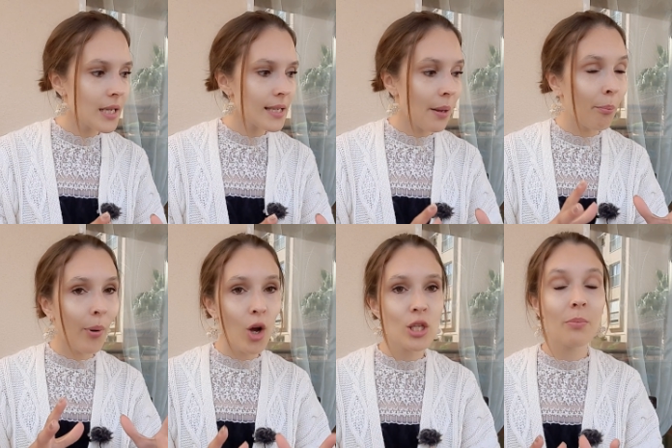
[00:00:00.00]

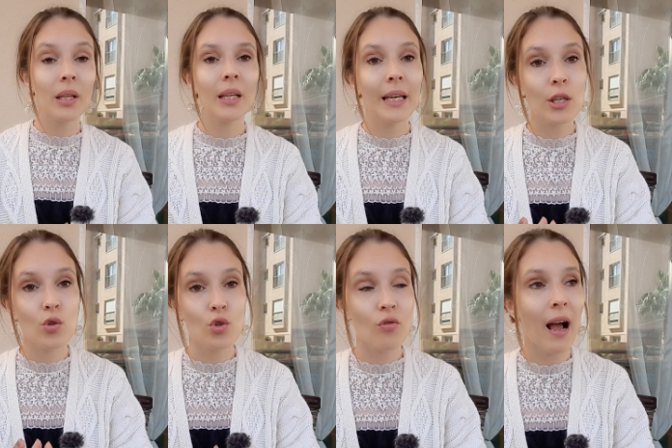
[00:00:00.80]
impossibility
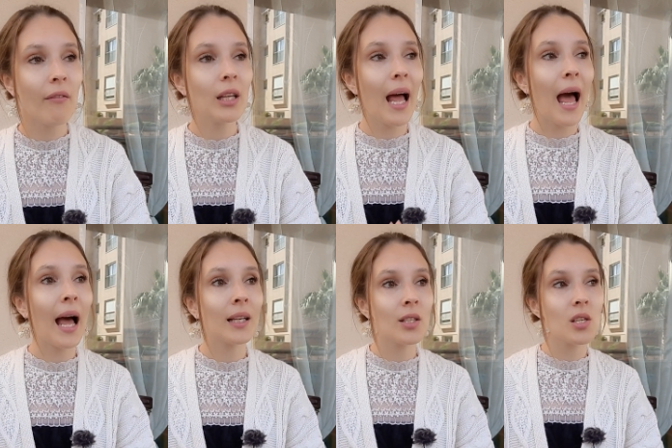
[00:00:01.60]
to travel
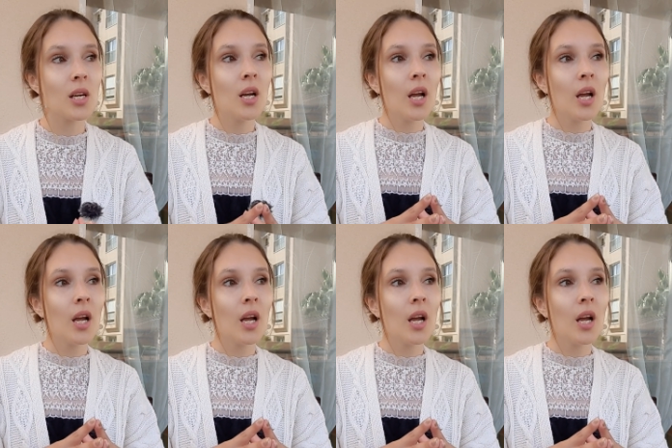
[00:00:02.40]
and